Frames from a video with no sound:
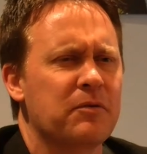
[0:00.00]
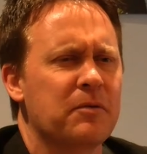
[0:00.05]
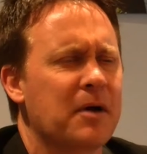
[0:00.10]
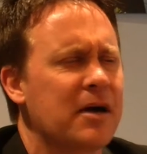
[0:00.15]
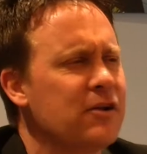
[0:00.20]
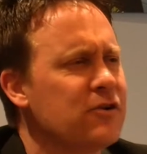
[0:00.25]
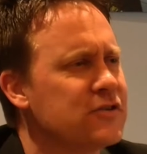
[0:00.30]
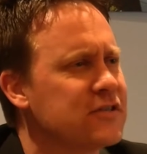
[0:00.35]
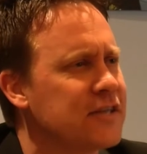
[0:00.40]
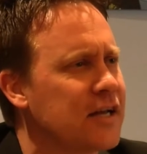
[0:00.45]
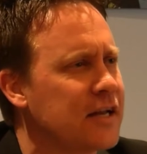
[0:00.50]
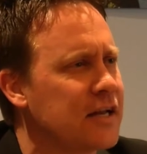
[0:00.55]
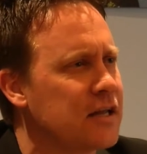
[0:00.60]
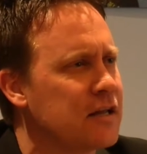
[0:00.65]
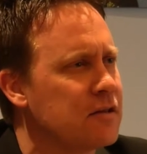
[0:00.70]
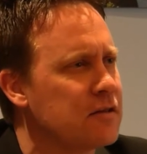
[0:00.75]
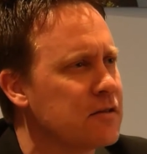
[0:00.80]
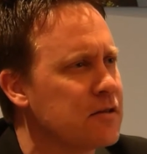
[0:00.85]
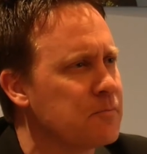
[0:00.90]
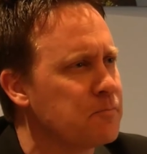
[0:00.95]
I'm
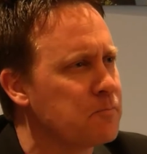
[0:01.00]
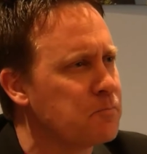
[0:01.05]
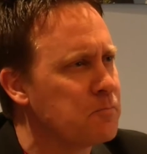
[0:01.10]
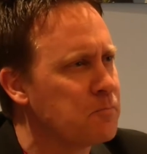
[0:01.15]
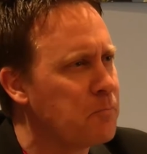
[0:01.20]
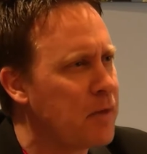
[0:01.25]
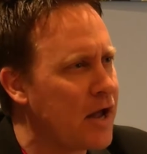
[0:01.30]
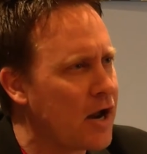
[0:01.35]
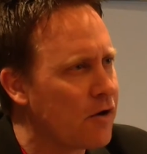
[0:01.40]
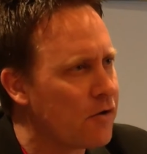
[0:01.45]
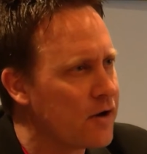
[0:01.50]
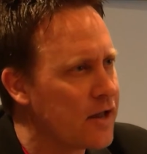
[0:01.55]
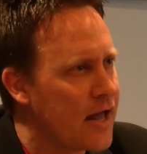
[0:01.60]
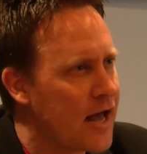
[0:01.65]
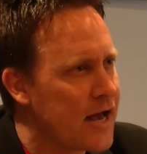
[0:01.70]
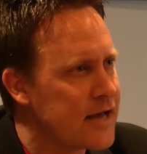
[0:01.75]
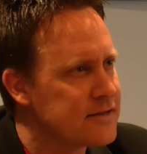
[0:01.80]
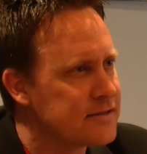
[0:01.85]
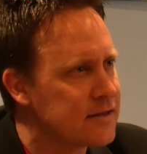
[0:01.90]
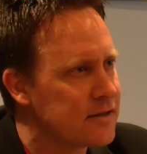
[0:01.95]
understanding Perry
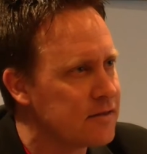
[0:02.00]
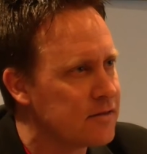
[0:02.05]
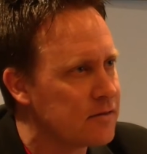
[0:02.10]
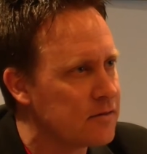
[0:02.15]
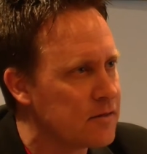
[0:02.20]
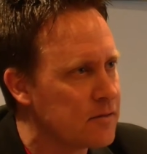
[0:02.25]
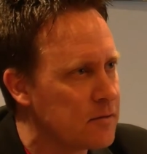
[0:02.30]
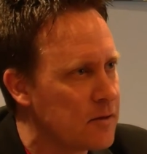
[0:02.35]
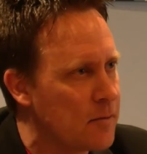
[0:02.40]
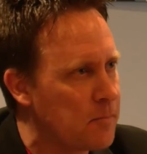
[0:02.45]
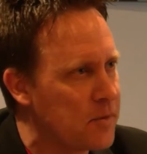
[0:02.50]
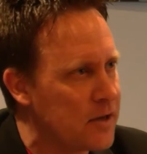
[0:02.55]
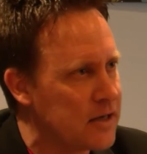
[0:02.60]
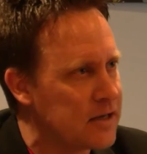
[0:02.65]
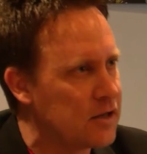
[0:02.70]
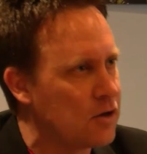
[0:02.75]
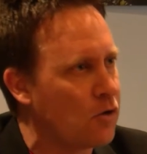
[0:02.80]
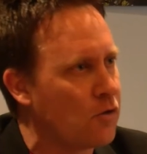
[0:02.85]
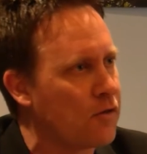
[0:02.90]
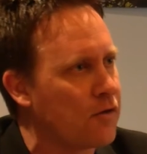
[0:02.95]
has a big
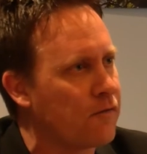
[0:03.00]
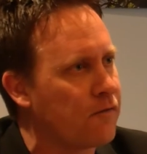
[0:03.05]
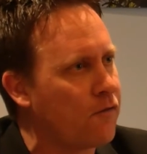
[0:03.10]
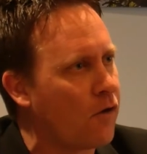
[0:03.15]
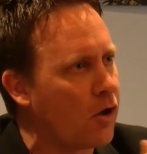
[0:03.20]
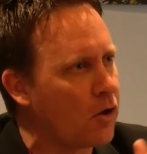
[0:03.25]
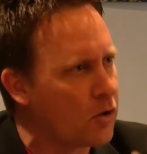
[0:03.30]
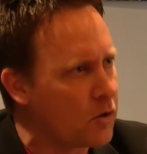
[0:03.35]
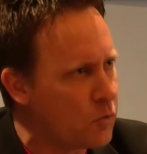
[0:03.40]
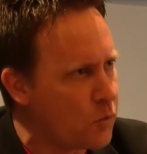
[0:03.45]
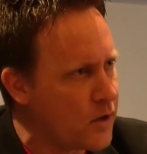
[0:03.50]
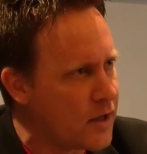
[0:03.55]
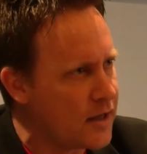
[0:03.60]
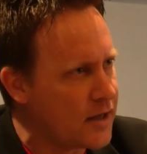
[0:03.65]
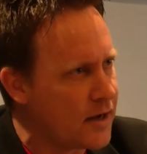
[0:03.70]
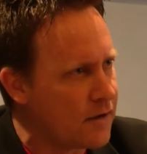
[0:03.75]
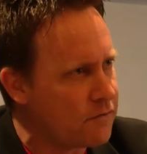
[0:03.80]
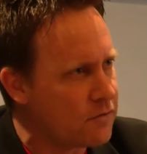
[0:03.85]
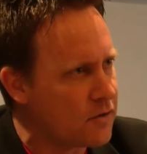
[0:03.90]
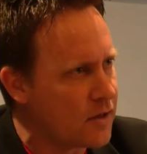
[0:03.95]
deal the following week after